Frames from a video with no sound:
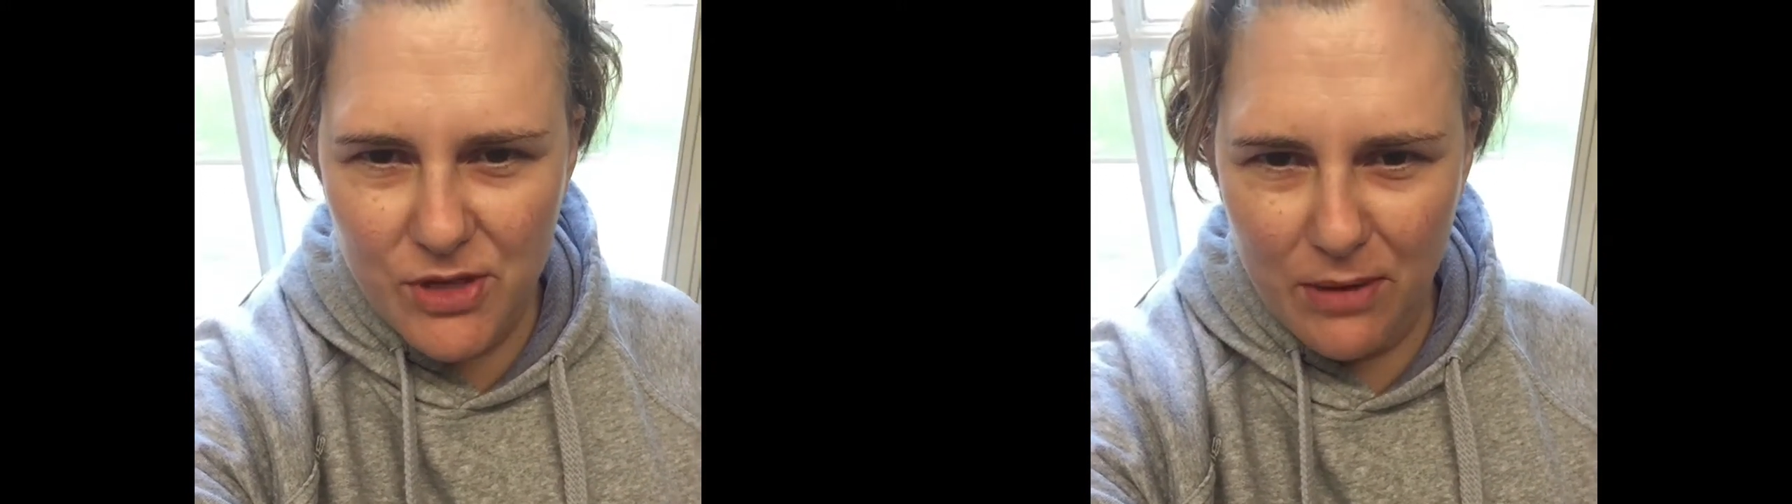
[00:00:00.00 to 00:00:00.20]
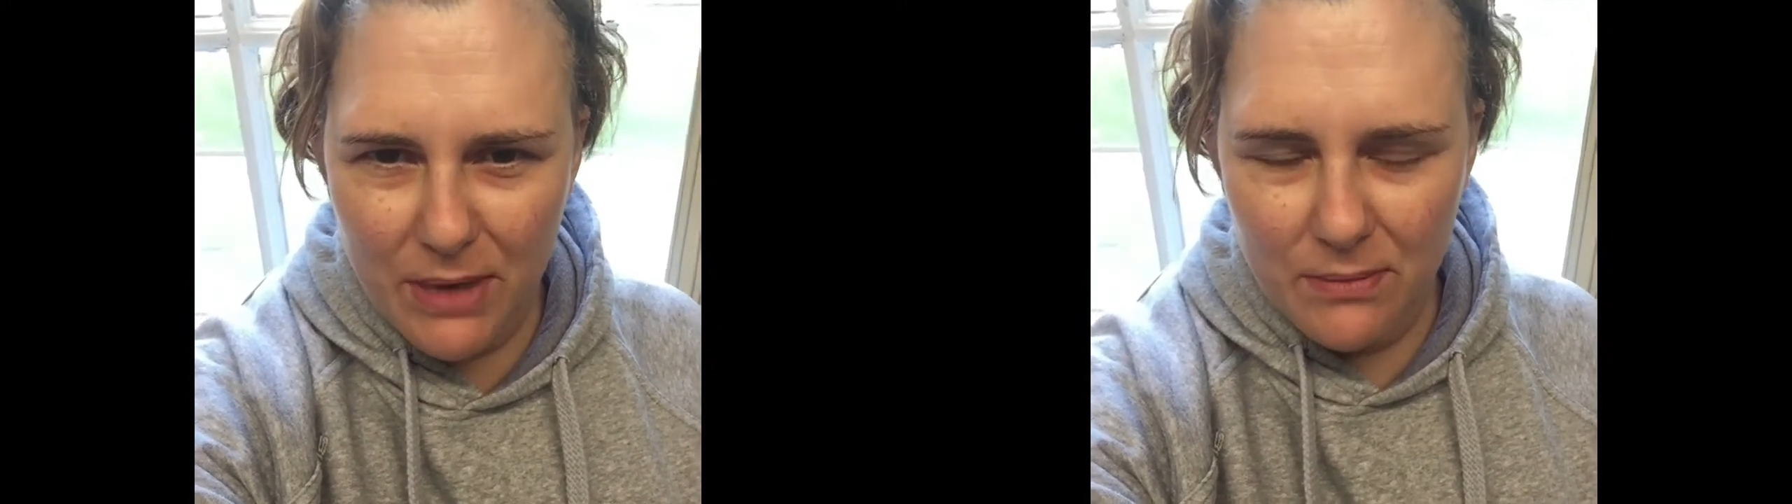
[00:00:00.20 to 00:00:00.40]

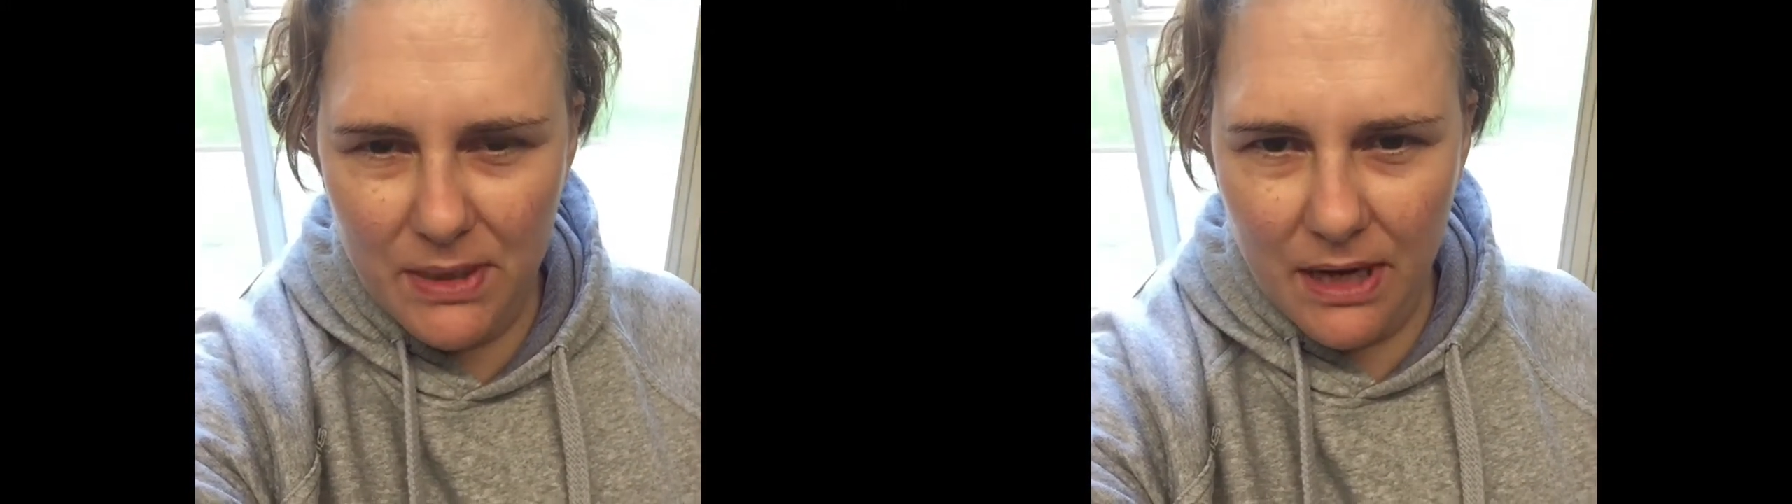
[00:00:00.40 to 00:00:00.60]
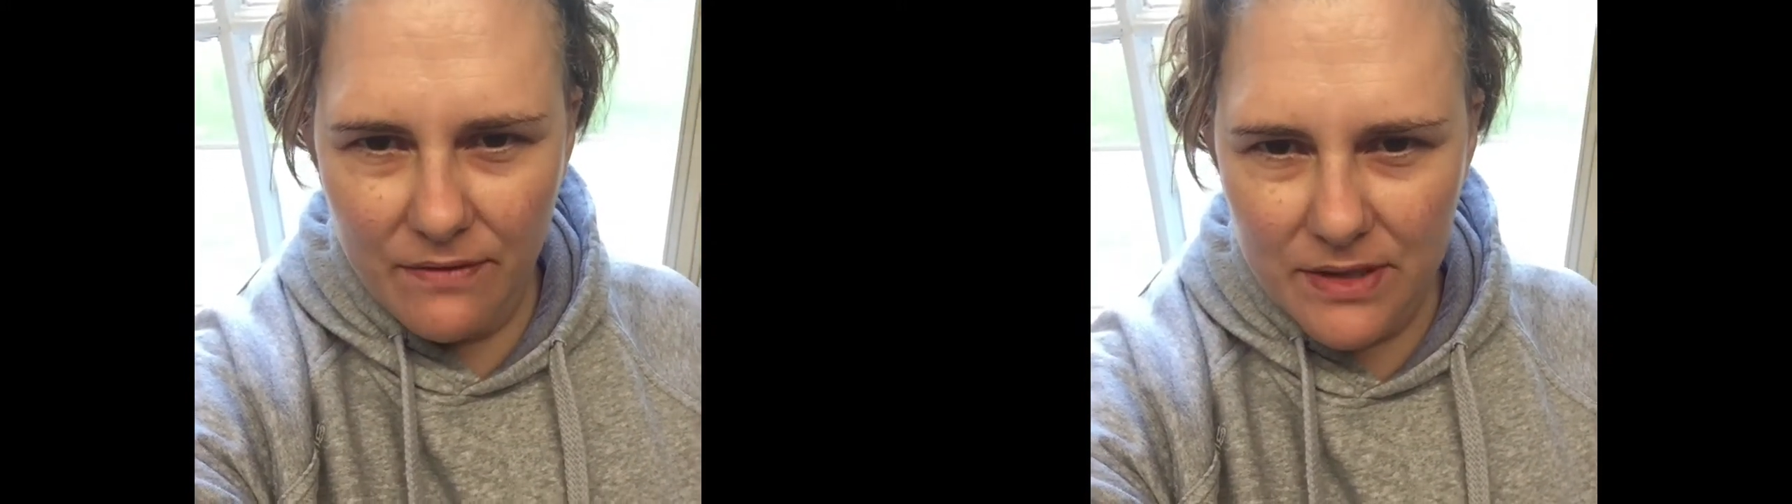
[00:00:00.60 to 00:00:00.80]
Joe made
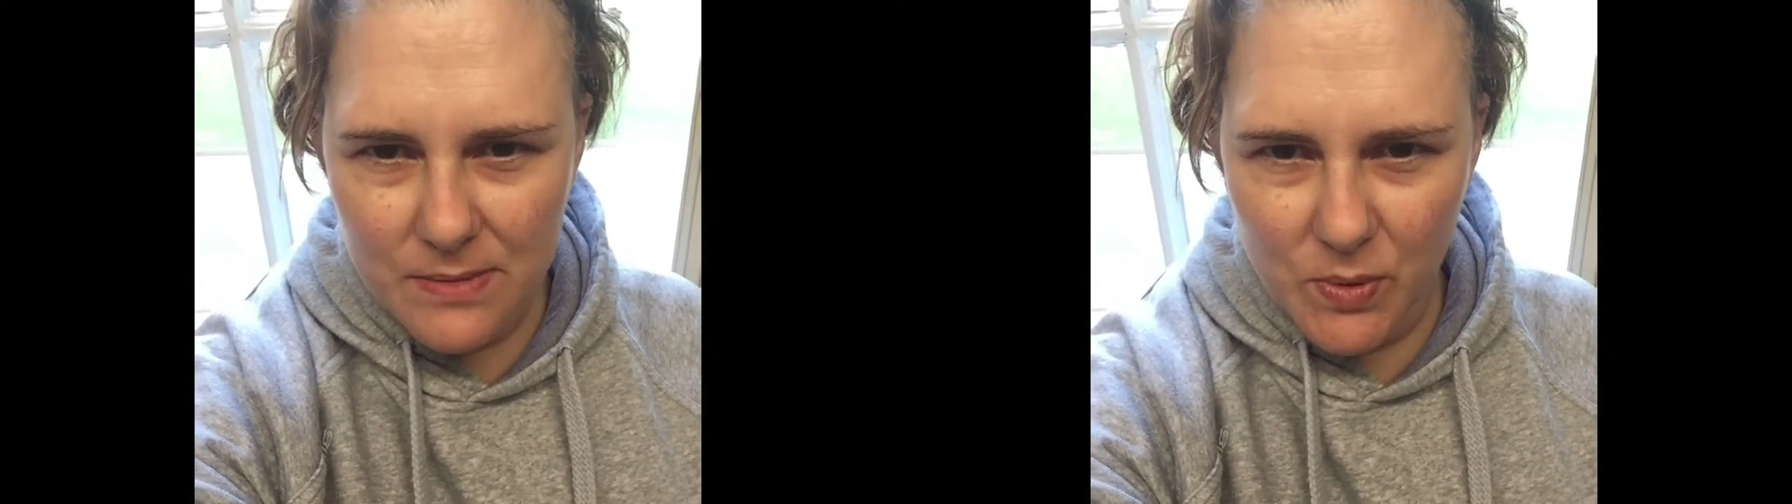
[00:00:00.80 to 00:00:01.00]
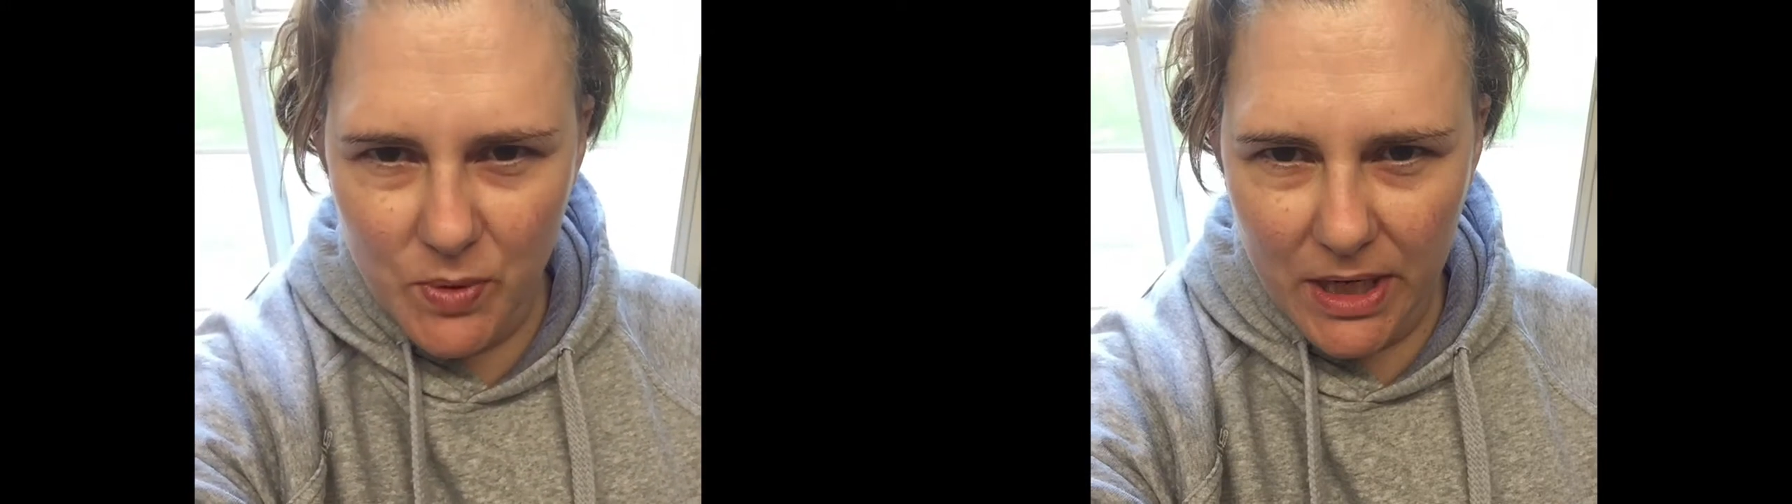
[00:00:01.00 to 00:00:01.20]
me laugh
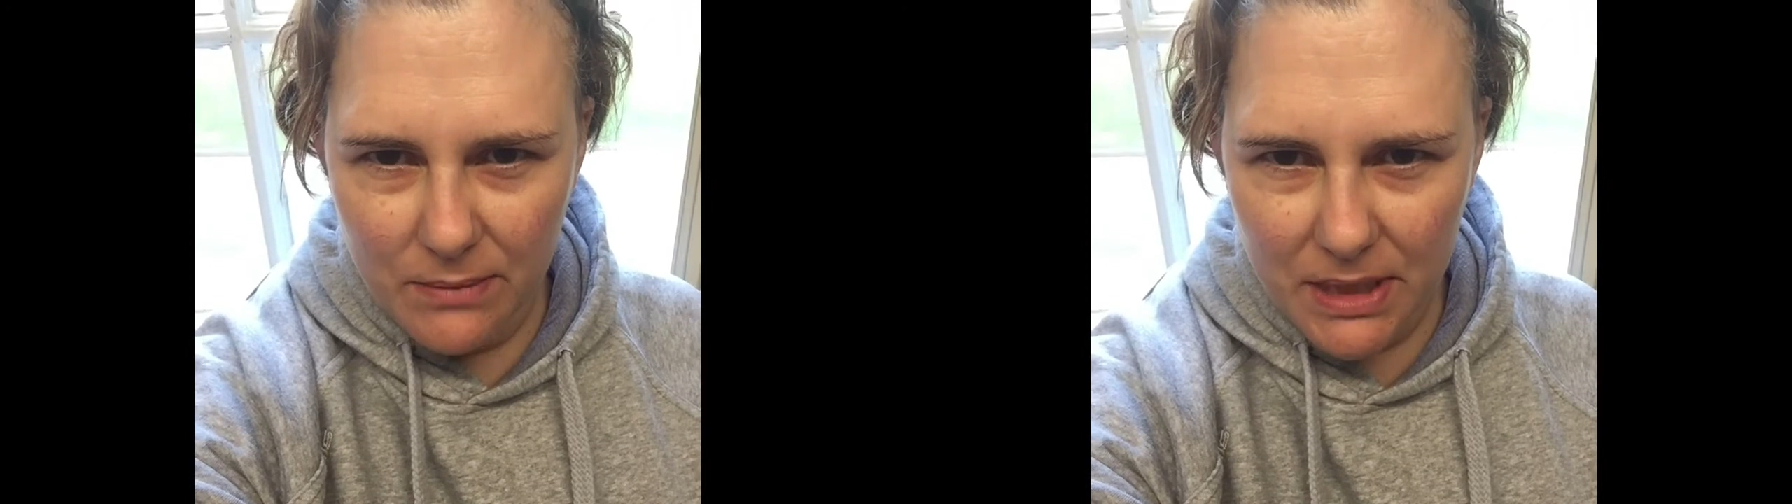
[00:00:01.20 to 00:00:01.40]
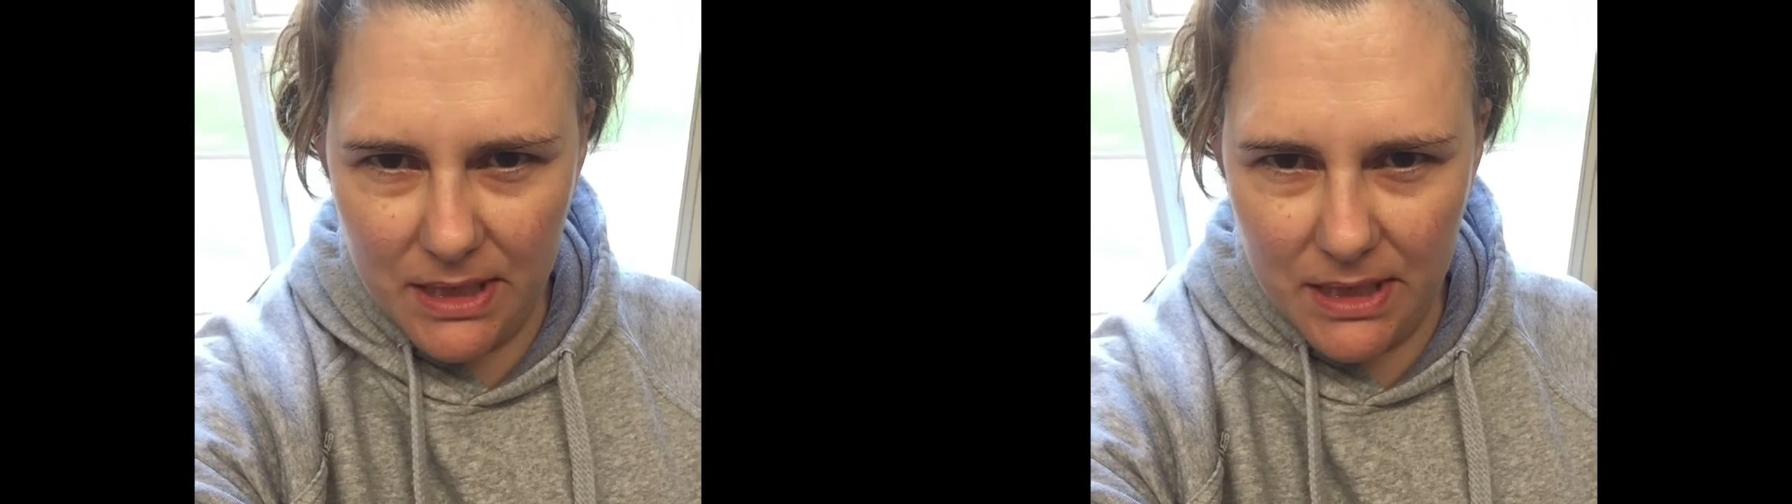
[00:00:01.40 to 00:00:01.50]
this morning